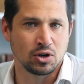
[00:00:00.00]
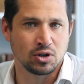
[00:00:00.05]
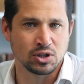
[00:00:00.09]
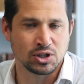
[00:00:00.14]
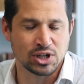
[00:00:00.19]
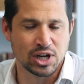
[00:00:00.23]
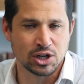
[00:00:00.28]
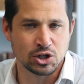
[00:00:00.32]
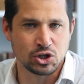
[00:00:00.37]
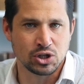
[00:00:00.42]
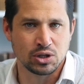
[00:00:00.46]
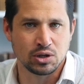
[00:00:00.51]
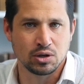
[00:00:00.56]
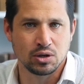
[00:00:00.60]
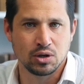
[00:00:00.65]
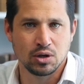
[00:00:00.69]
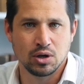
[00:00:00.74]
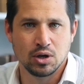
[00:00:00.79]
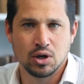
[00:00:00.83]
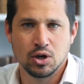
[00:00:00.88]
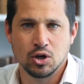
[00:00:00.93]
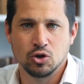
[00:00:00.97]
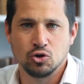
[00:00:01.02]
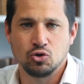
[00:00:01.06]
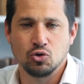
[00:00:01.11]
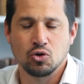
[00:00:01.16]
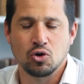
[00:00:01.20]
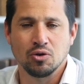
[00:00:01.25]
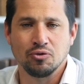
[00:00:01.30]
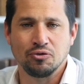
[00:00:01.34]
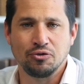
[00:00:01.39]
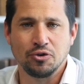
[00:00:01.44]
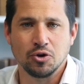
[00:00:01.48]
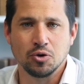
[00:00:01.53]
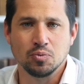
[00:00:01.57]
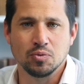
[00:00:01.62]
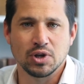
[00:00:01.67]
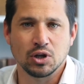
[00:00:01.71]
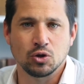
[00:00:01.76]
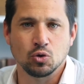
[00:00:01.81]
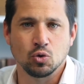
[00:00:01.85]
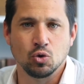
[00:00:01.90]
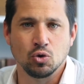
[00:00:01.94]
transaction to
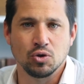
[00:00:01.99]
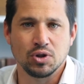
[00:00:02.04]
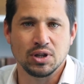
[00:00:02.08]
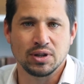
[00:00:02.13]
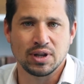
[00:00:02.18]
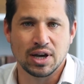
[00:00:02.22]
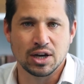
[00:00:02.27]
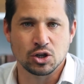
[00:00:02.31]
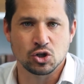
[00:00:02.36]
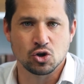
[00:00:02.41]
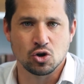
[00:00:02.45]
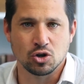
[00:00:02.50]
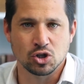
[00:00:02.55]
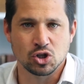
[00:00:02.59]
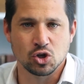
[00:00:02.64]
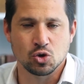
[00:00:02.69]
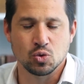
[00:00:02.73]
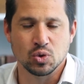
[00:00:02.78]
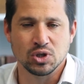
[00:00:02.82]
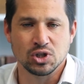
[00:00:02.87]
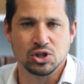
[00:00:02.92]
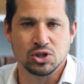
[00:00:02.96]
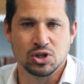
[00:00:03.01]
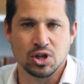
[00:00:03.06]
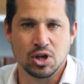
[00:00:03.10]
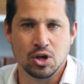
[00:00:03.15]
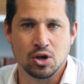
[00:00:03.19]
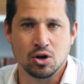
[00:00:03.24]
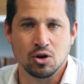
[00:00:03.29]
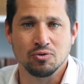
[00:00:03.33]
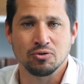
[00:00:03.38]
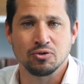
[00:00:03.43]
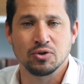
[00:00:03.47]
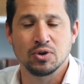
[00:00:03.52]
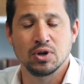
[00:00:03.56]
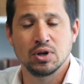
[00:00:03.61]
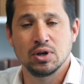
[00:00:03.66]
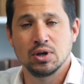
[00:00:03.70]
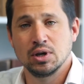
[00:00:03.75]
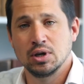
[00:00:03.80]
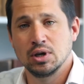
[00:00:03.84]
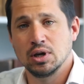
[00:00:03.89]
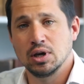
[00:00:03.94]
confirm that all the tax consequences thereof
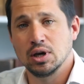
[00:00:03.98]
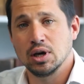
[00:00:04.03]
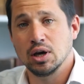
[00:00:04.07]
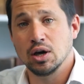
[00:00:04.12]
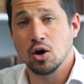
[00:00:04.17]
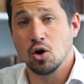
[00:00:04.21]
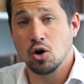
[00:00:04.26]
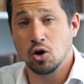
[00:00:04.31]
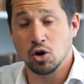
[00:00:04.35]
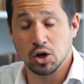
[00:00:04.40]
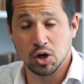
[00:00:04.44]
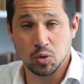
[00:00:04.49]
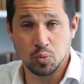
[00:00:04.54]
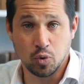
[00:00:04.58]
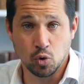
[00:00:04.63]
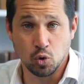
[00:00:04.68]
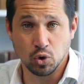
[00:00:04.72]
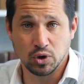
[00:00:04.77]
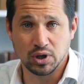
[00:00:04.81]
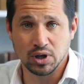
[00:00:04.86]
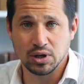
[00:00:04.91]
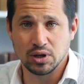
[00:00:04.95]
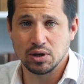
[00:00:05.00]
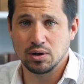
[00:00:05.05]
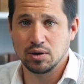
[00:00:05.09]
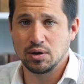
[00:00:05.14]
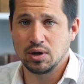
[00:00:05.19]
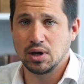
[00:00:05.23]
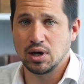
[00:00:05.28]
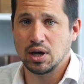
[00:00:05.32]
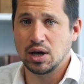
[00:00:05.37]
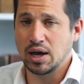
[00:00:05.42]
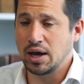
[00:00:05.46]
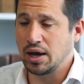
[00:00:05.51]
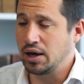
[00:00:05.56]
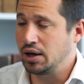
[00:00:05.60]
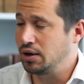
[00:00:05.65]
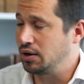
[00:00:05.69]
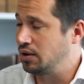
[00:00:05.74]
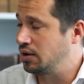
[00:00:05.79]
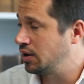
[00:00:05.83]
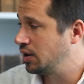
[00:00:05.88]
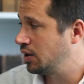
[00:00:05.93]
are reported
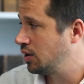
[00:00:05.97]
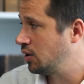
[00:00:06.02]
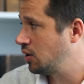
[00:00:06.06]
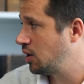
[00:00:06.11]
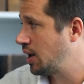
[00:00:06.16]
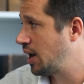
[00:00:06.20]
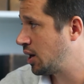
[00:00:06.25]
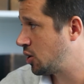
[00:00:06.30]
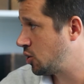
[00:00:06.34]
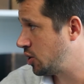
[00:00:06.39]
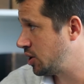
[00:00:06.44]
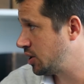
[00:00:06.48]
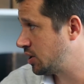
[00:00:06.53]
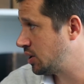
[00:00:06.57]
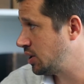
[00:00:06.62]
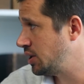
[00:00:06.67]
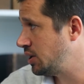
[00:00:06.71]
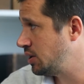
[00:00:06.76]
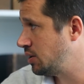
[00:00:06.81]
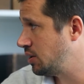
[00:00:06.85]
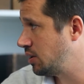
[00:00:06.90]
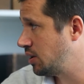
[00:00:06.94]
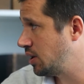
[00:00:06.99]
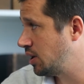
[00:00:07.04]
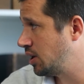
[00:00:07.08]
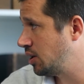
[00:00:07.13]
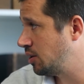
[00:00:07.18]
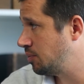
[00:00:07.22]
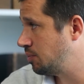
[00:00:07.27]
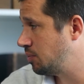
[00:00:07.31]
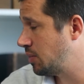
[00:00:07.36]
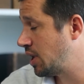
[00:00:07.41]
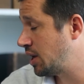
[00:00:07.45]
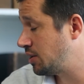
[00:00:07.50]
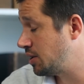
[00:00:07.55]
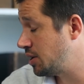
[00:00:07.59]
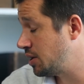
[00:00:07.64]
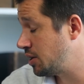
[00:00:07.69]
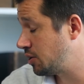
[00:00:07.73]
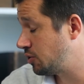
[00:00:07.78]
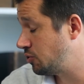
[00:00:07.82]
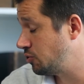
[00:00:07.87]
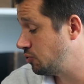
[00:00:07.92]
and accurately
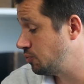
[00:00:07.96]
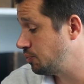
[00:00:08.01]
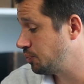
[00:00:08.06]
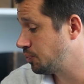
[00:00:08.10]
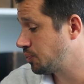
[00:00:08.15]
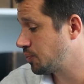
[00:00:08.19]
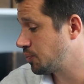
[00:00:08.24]
adhered to.